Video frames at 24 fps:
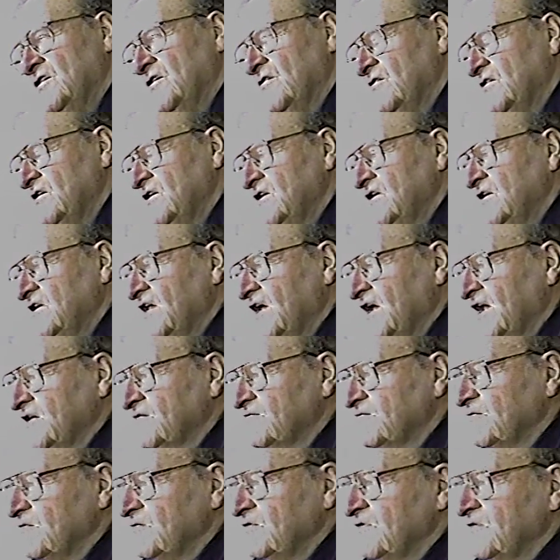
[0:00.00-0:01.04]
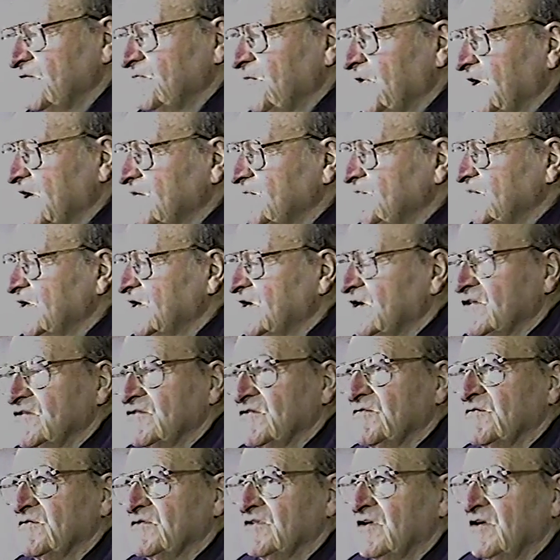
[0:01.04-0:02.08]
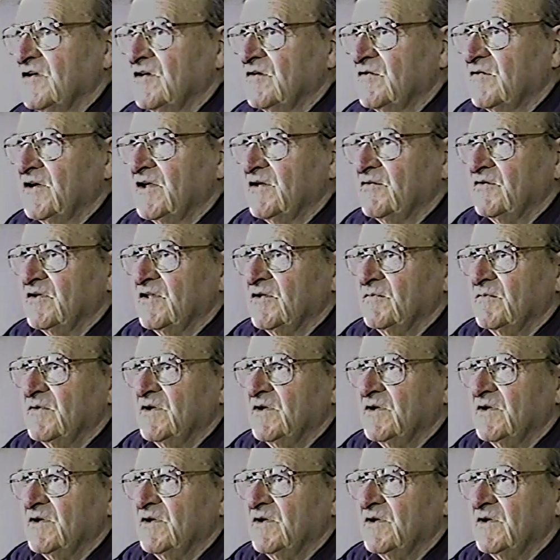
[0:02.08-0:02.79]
know, he didn't ask for respect because it was all around him.